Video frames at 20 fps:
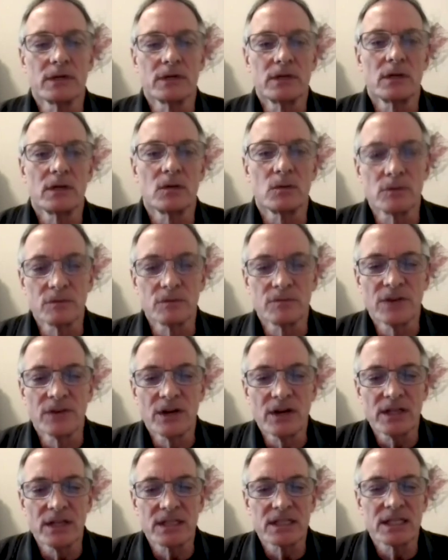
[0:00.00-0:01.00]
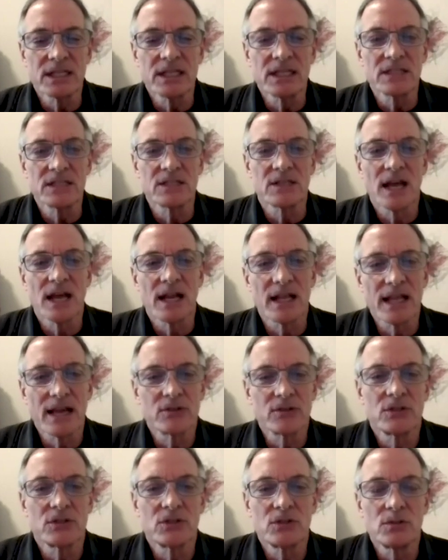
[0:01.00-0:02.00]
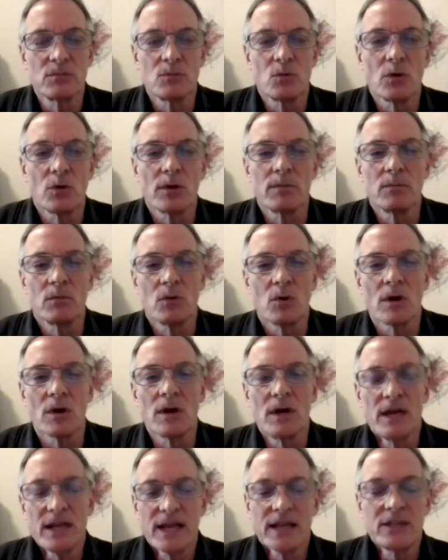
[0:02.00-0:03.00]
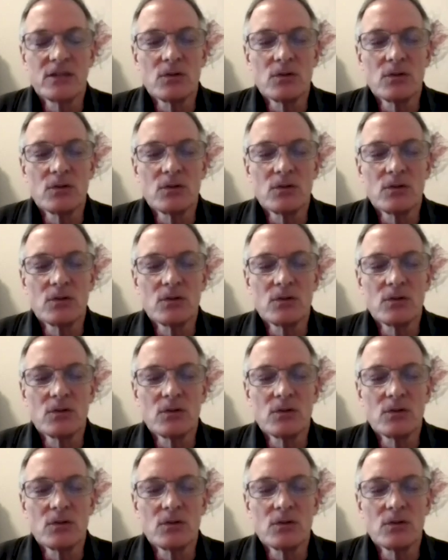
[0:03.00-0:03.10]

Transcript: They're, you know, various things they're not allowed to do more and more.